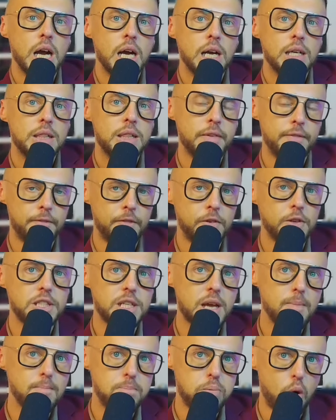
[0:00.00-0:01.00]
the first
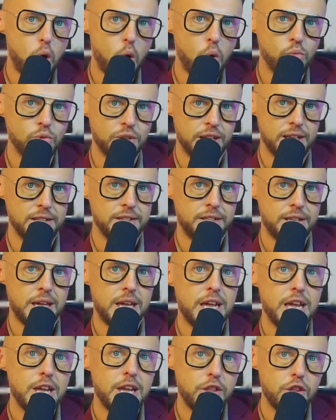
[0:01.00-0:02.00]
component
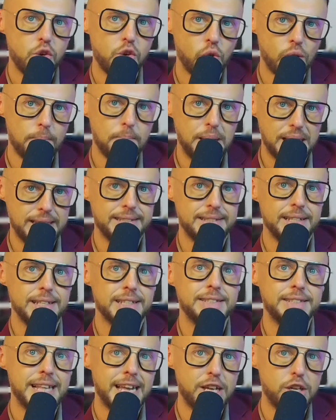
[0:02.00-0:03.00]
in your
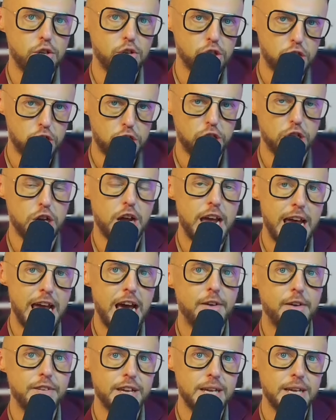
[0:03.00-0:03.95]
business that you should have